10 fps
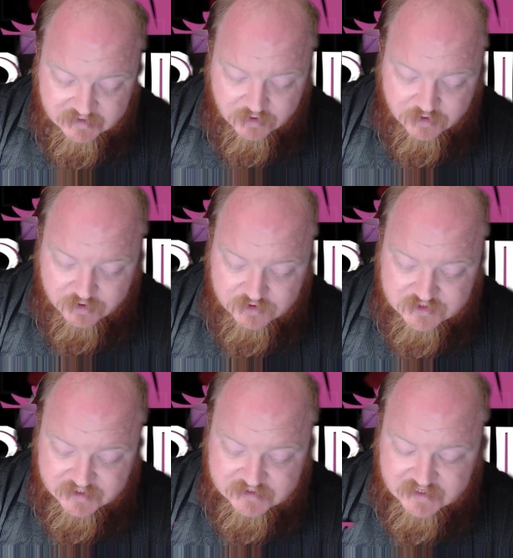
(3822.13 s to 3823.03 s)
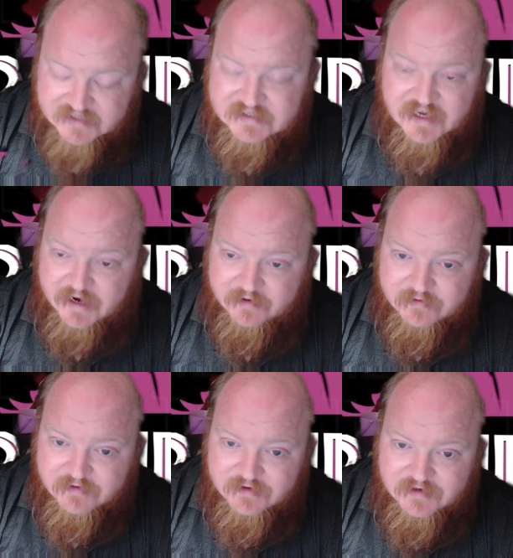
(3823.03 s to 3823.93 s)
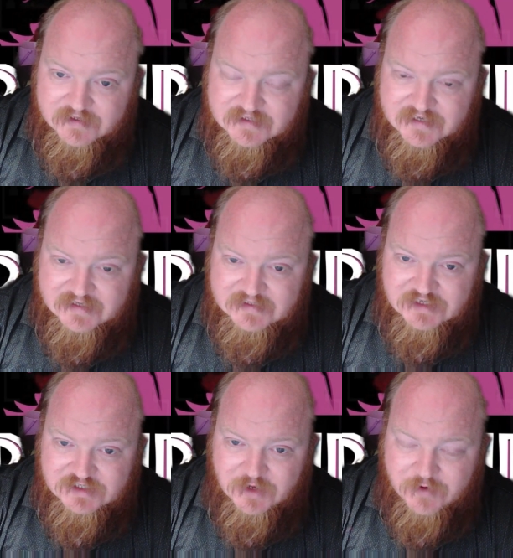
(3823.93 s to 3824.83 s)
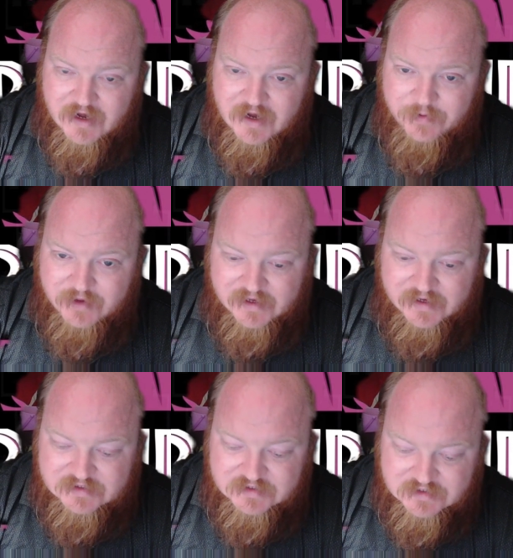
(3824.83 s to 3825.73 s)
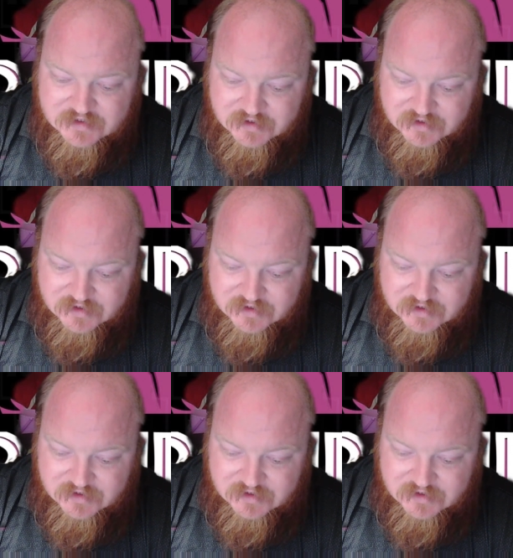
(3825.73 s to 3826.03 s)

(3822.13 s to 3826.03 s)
Lurkers is insane. 6-inch lone op is